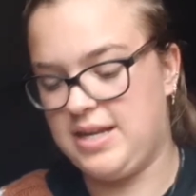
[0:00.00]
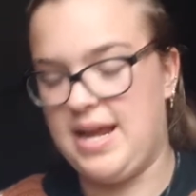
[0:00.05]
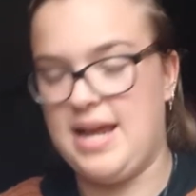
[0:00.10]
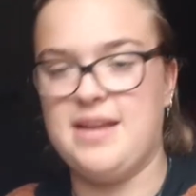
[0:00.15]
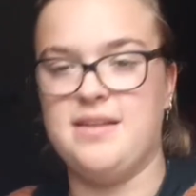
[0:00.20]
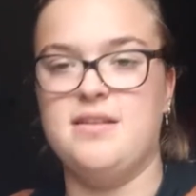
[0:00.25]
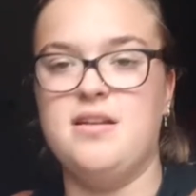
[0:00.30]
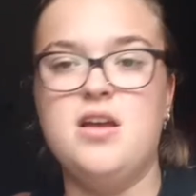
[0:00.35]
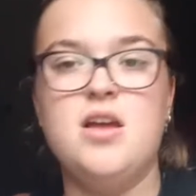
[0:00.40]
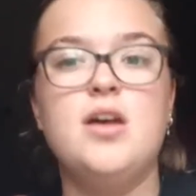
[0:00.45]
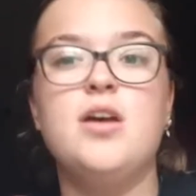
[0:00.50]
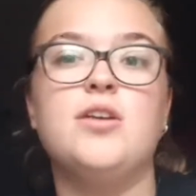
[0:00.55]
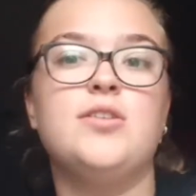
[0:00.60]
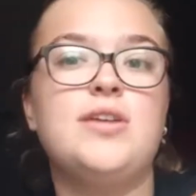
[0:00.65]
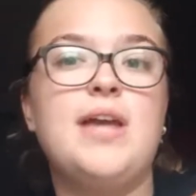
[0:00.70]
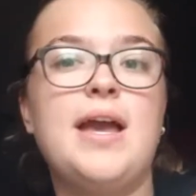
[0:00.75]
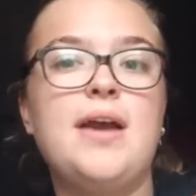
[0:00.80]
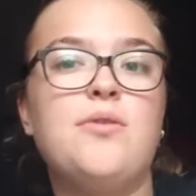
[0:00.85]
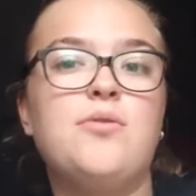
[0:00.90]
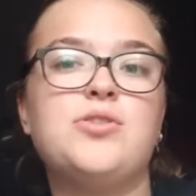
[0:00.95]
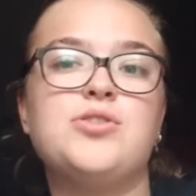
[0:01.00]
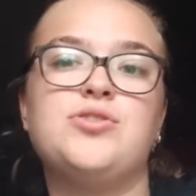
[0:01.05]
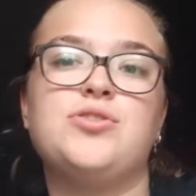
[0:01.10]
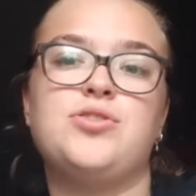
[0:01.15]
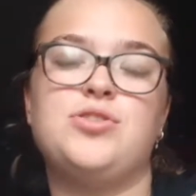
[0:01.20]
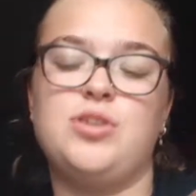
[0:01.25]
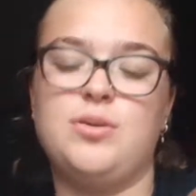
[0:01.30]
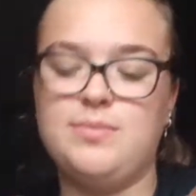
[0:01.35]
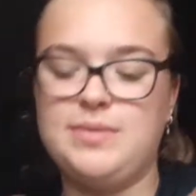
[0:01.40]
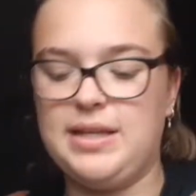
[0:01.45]
And yeah, it was
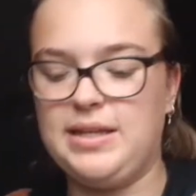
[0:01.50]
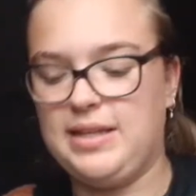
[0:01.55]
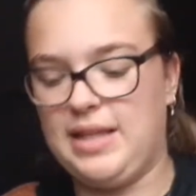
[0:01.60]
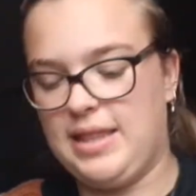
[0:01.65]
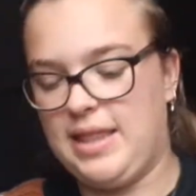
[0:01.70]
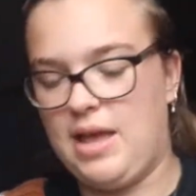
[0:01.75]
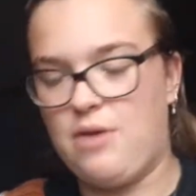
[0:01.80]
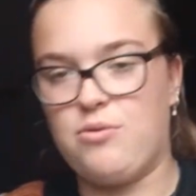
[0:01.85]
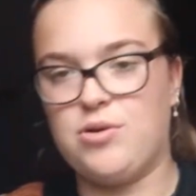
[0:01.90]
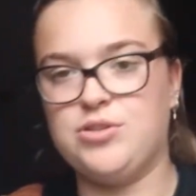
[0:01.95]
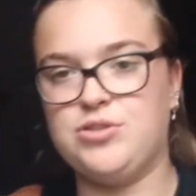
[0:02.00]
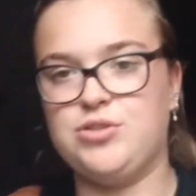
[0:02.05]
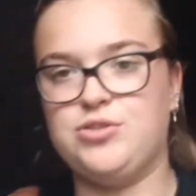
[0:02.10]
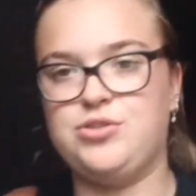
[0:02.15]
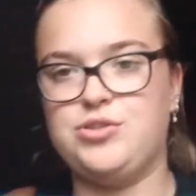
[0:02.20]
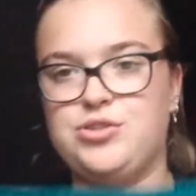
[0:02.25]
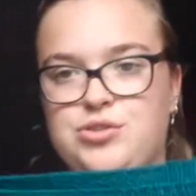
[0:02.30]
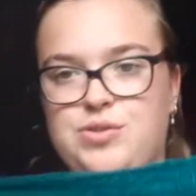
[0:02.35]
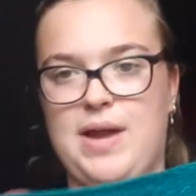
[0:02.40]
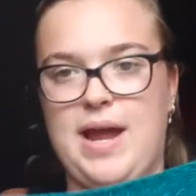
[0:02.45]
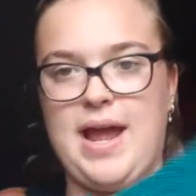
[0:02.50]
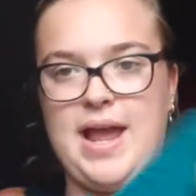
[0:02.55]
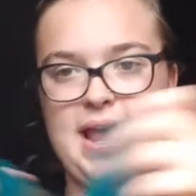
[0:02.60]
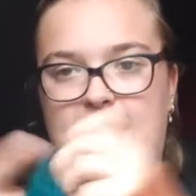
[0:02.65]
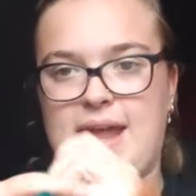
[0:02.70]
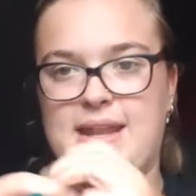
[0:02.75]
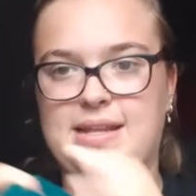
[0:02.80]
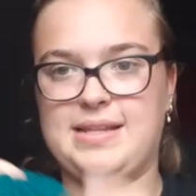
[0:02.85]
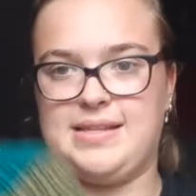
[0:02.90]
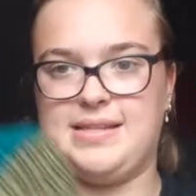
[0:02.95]
just something that I wanted to try,
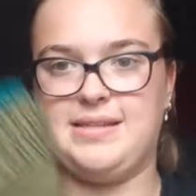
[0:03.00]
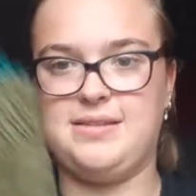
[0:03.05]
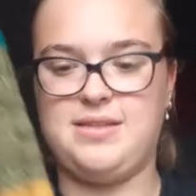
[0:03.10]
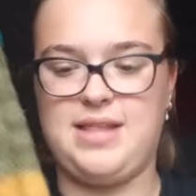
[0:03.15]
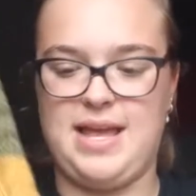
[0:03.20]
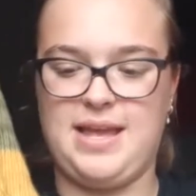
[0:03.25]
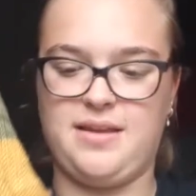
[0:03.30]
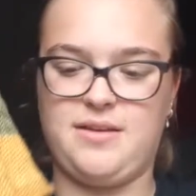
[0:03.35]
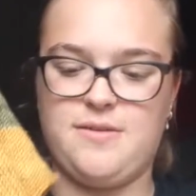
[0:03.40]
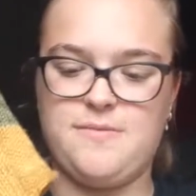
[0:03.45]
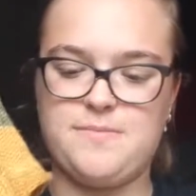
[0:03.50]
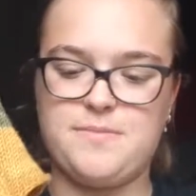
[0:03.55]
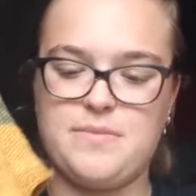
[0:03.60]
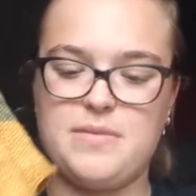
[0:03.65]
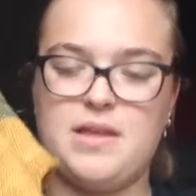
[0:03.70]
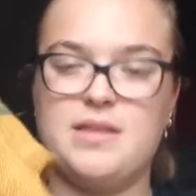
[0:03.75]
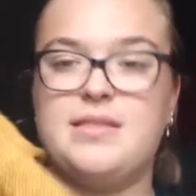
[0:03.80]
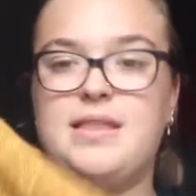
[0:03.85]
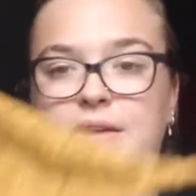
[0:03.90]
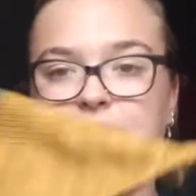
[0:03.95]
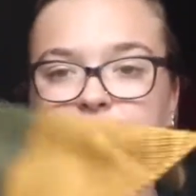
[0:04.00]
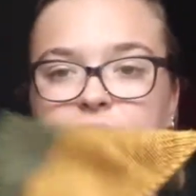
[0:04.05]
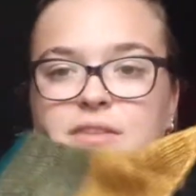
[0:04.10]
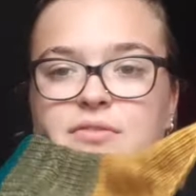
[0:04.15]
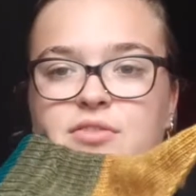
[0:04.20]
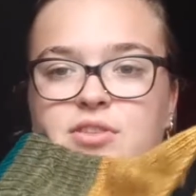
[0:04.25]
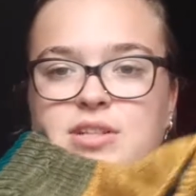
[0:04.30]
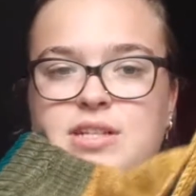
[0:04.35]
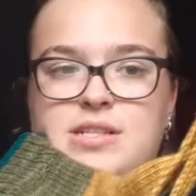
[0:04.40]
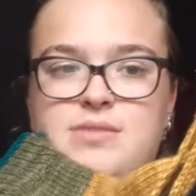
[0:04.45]
and it like definitely
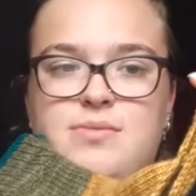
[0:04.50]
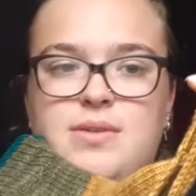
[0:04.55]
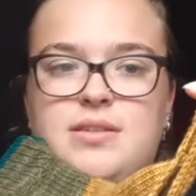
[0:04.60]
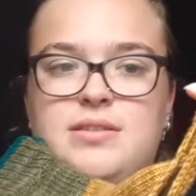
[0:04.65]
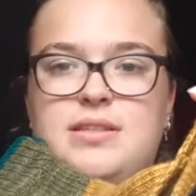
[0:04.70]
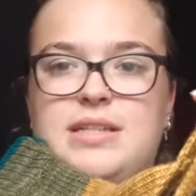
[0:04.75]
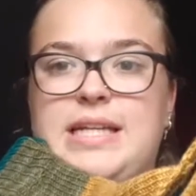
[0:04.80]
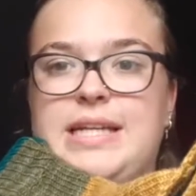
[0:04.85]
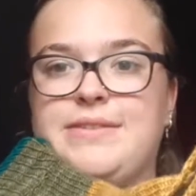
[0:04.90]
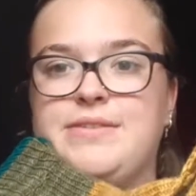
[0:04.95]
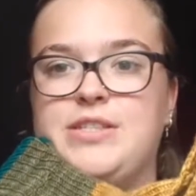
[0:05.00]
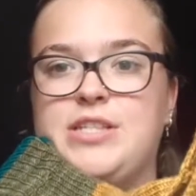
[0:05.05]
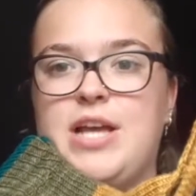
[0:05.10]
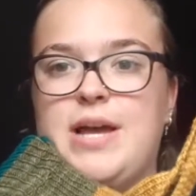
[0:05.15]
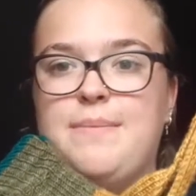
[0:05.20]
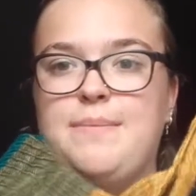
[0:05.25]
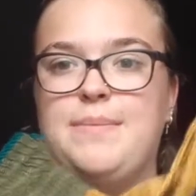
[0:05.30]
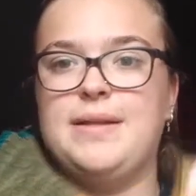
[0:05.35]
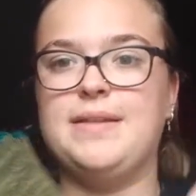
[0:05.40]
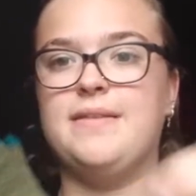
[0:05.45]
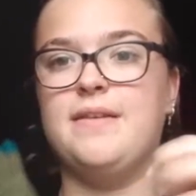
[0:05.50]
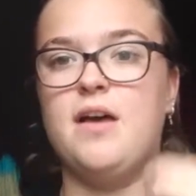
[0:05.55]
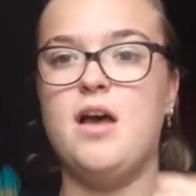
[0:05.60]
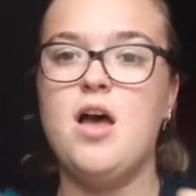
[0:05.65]
for this one gives a bit